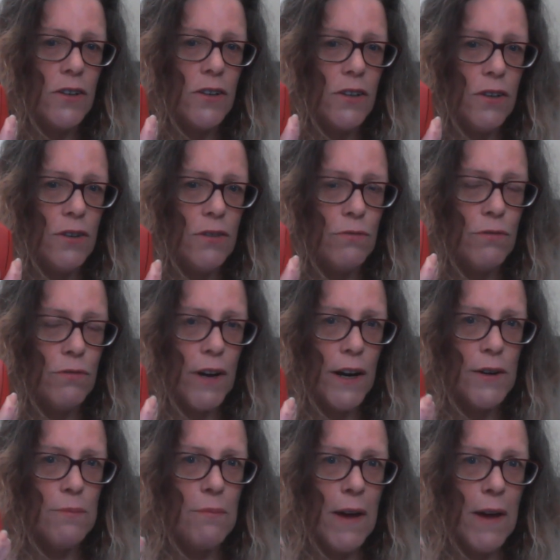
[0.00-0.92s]
new
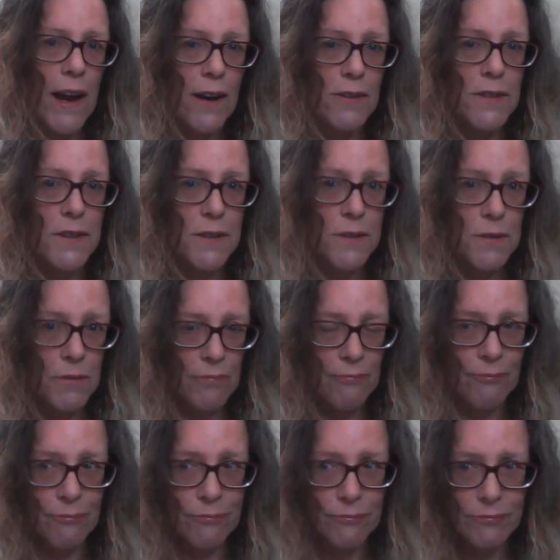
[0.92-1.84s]
red mouse.
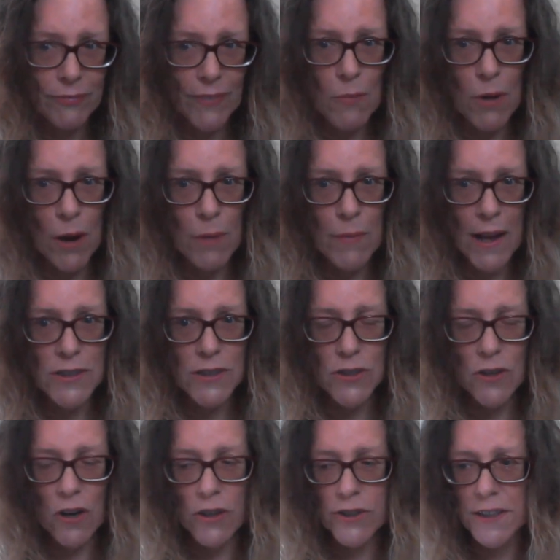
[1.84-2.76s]
My mouse
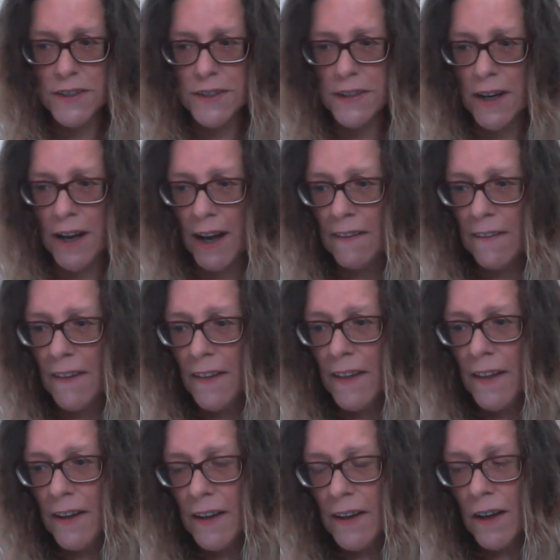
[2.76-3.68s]
died yesterday.
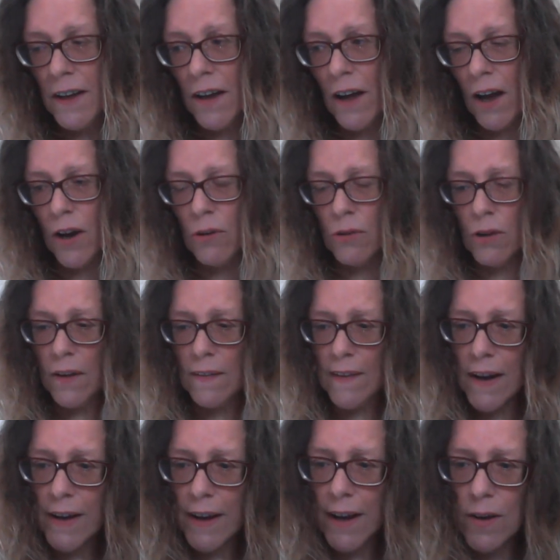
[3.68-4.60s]
Oh, what
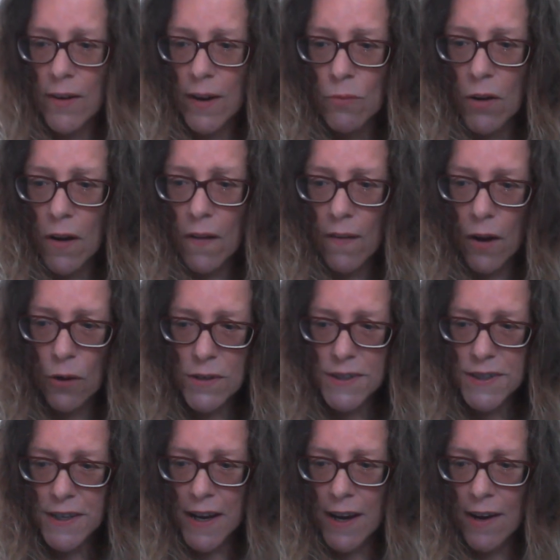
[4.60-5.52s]
luck. And then while I
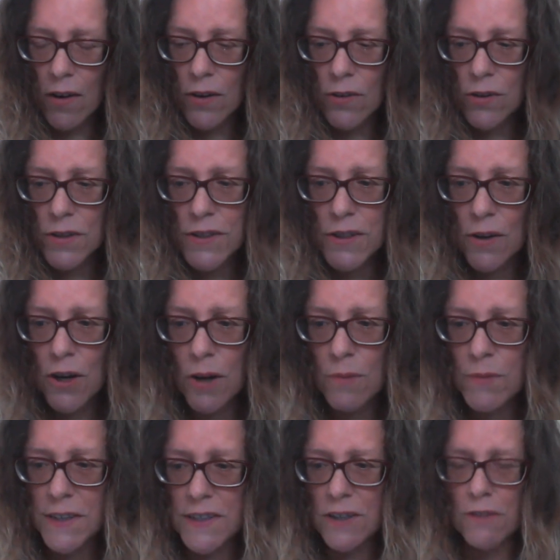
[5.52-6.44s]
was there, I also
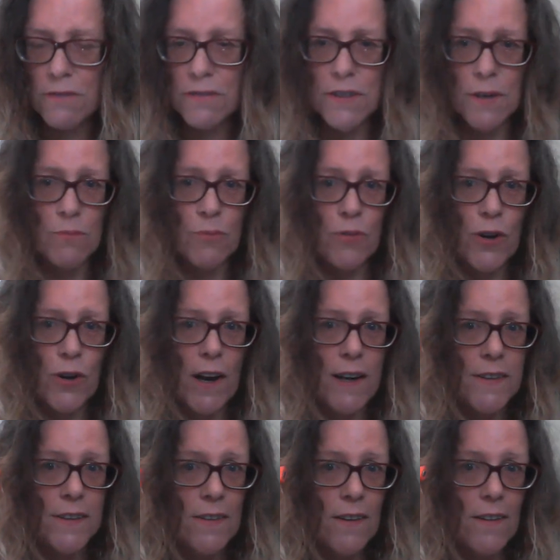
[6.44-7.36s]
got myself some
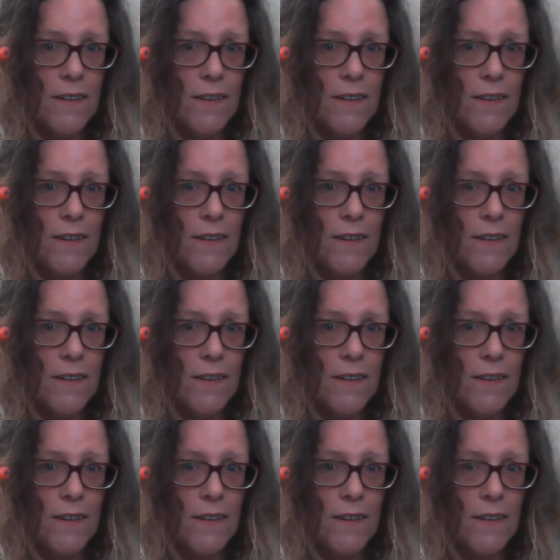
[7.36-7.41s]
red